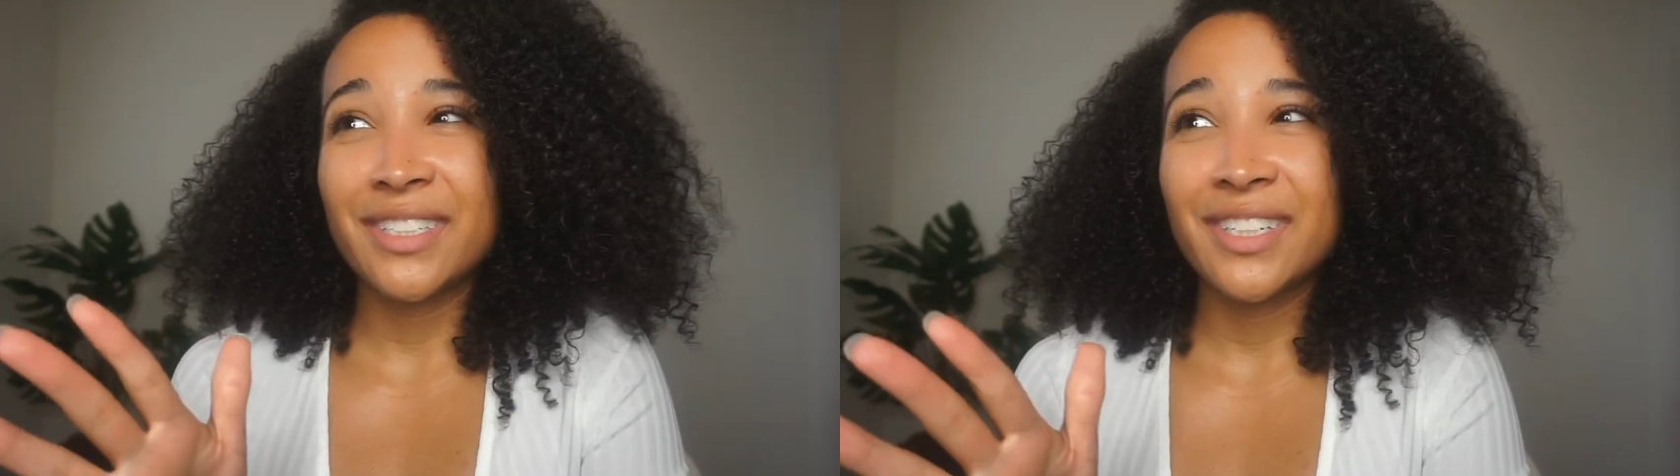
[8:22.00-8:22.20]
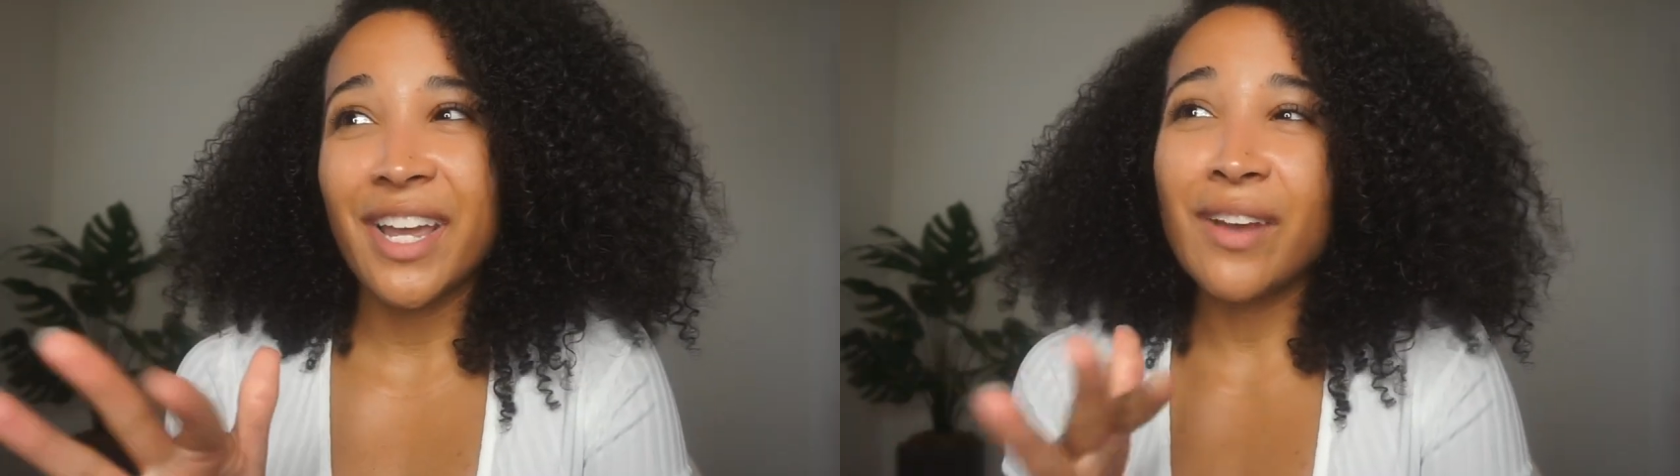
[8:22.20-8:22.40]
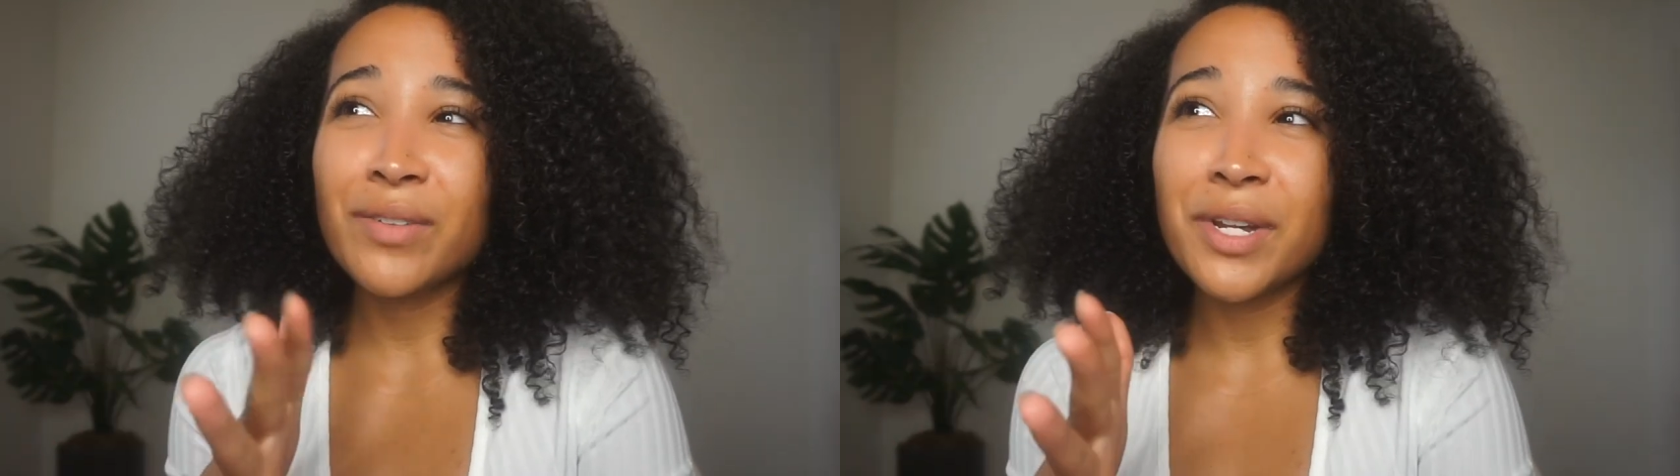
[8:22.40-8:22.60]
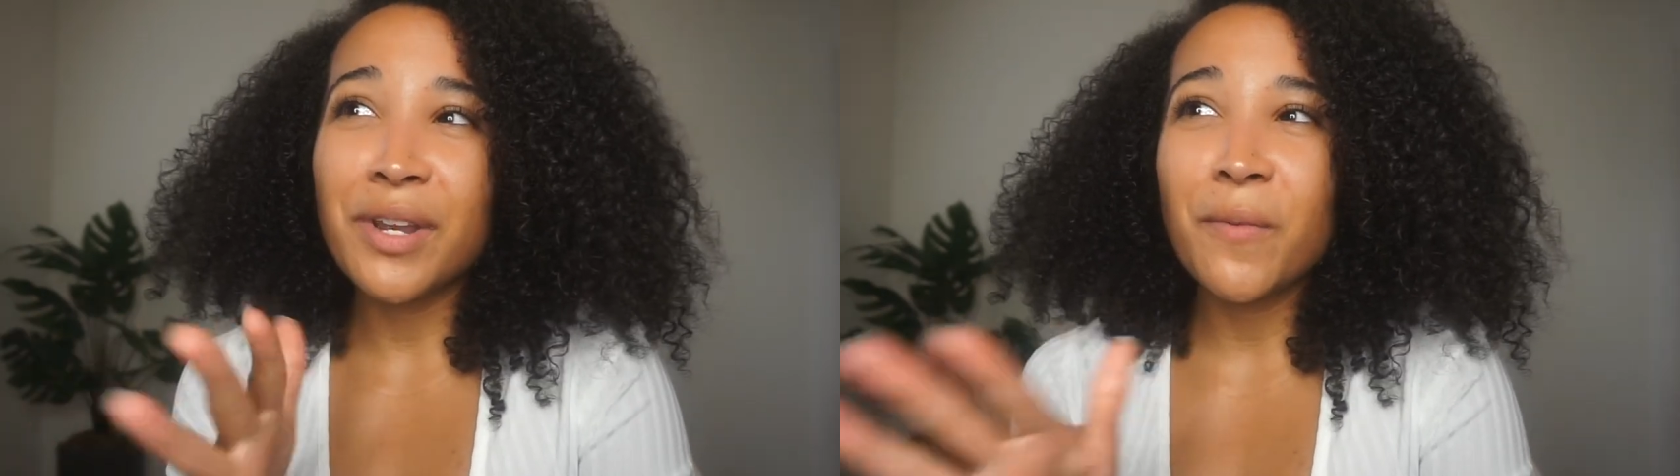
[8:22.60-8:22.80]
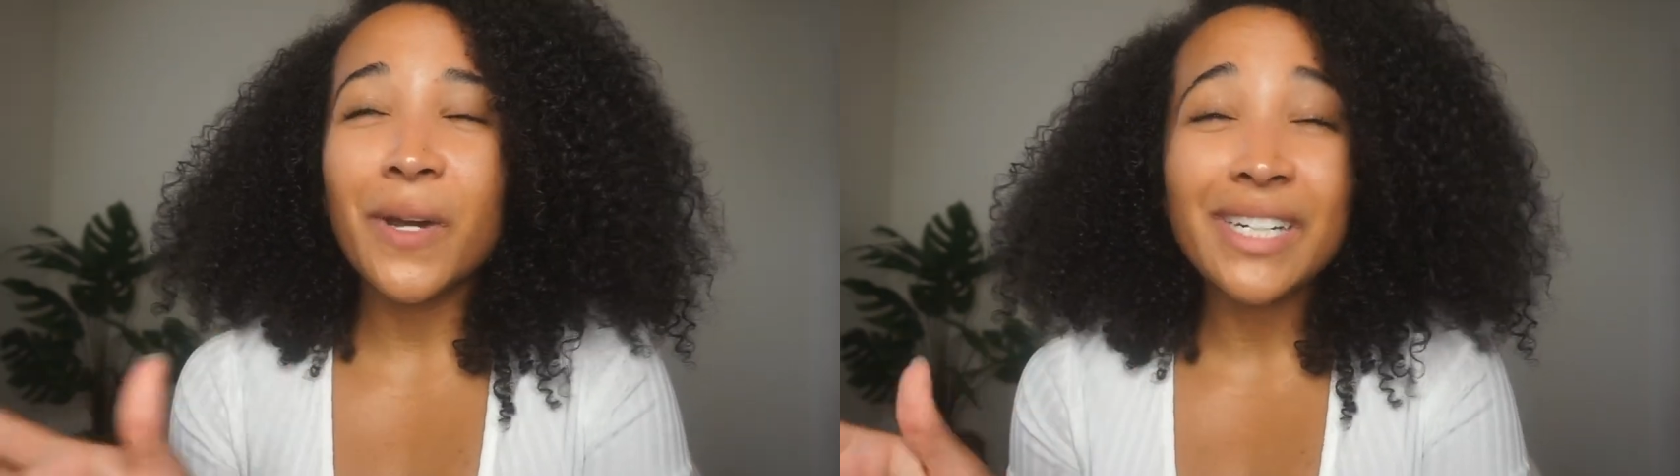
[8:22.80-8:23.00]

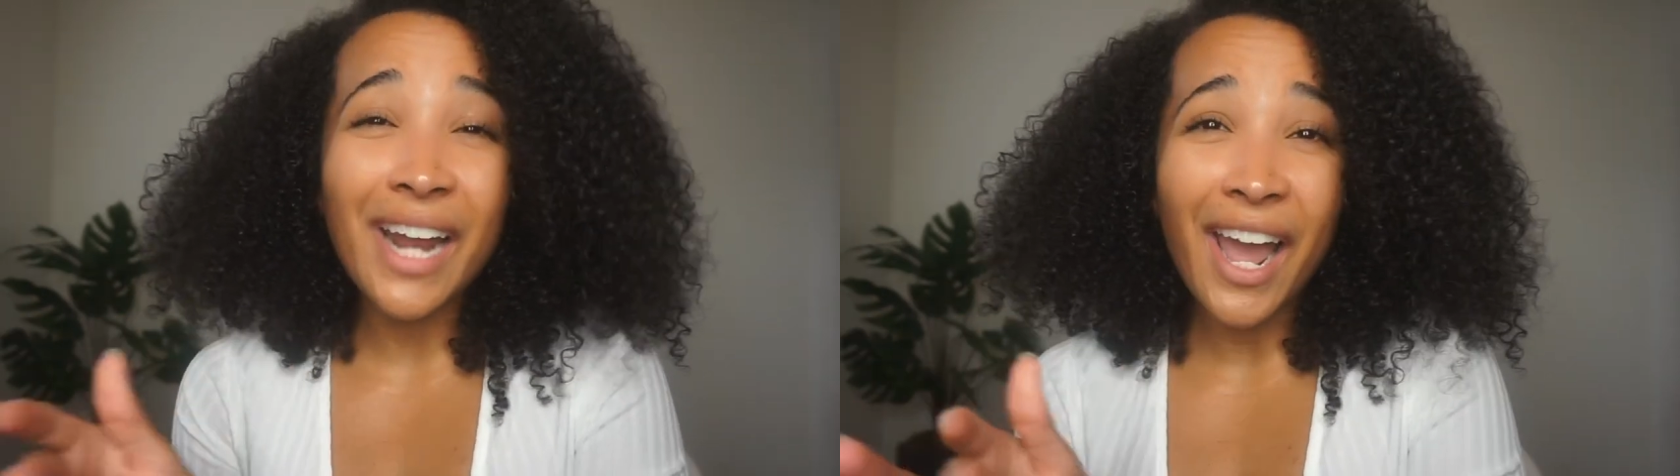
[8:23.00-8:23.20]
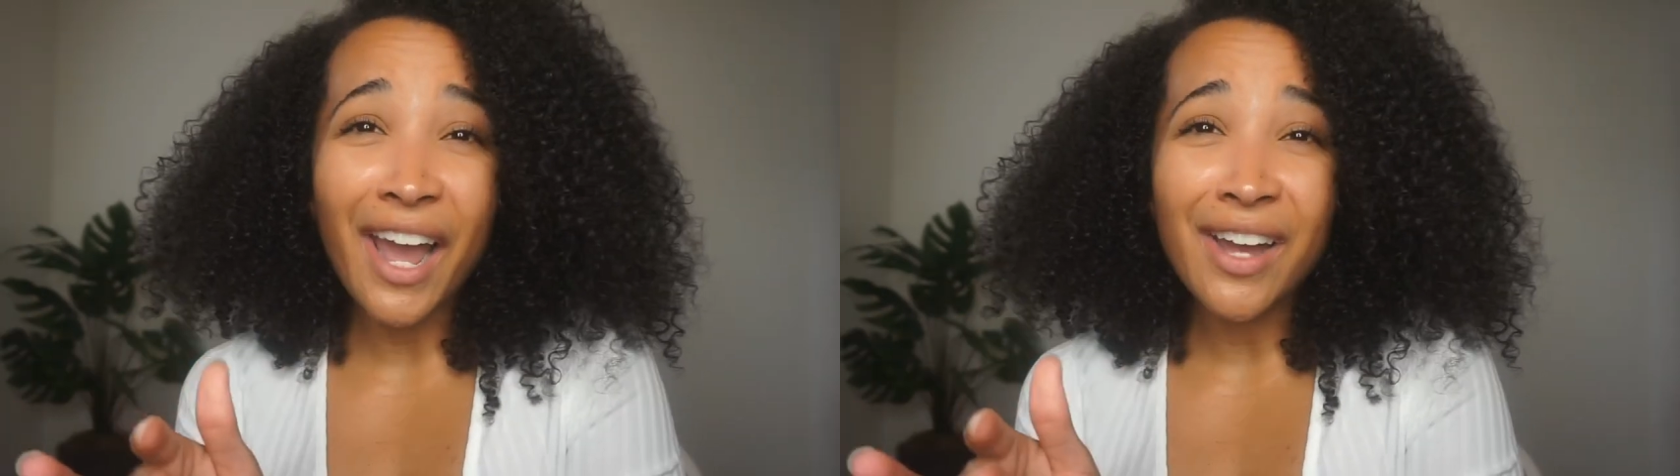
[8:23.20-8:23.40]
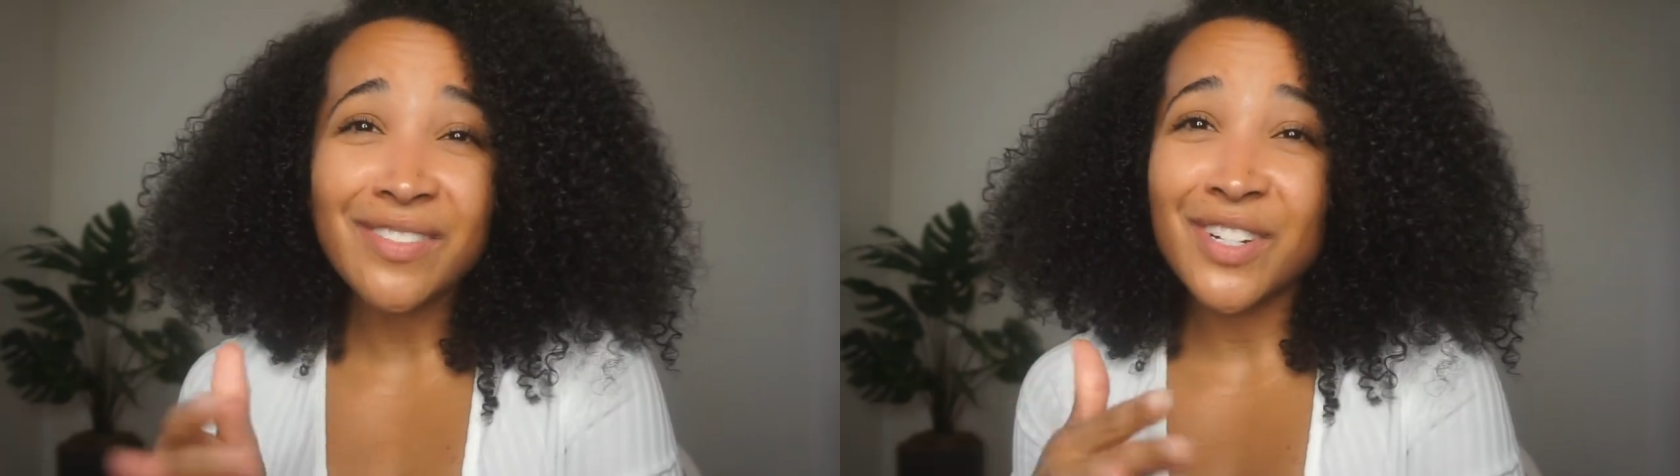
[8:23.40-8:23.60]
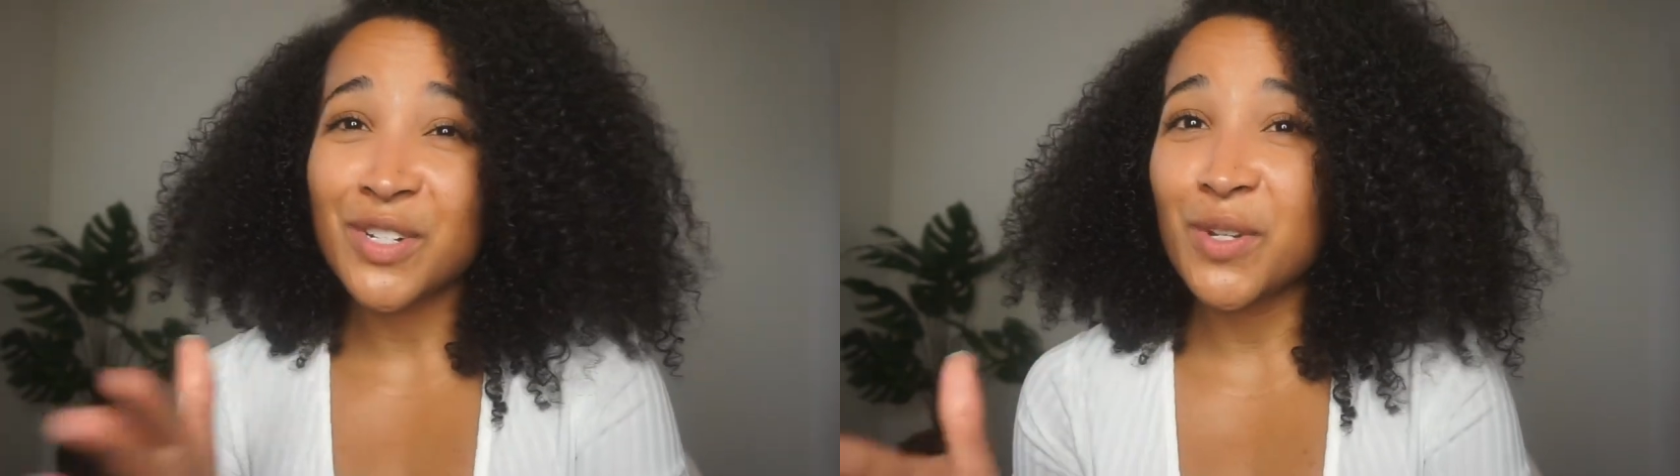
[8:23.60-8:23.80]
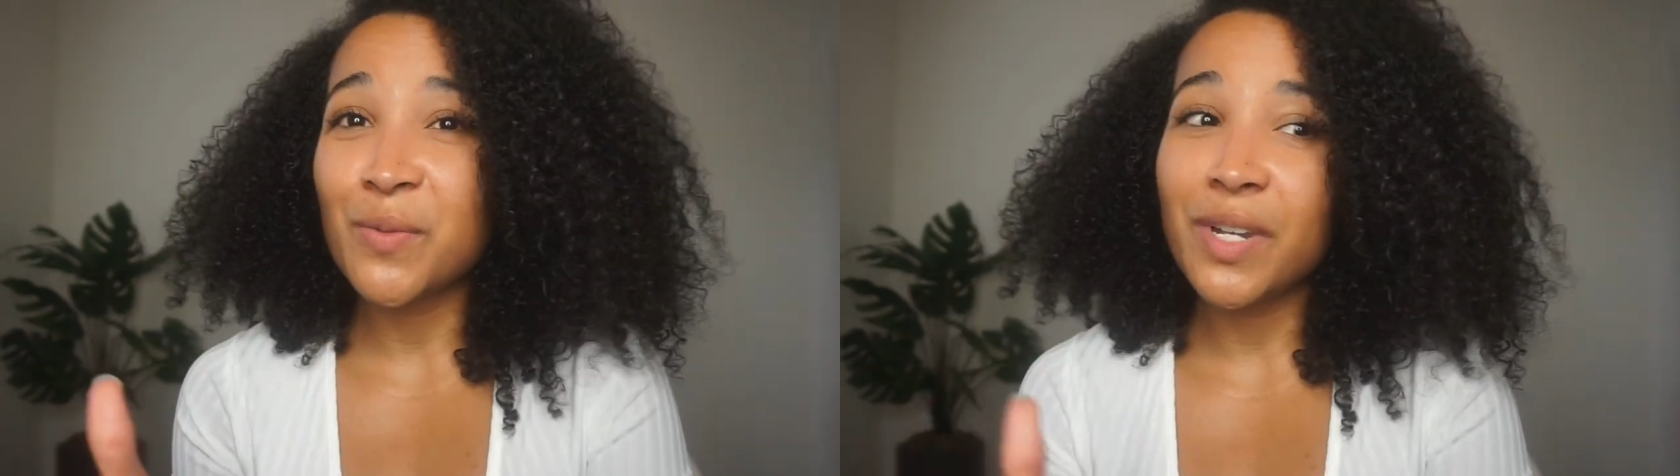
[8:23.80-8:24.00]
every 1.5 to 2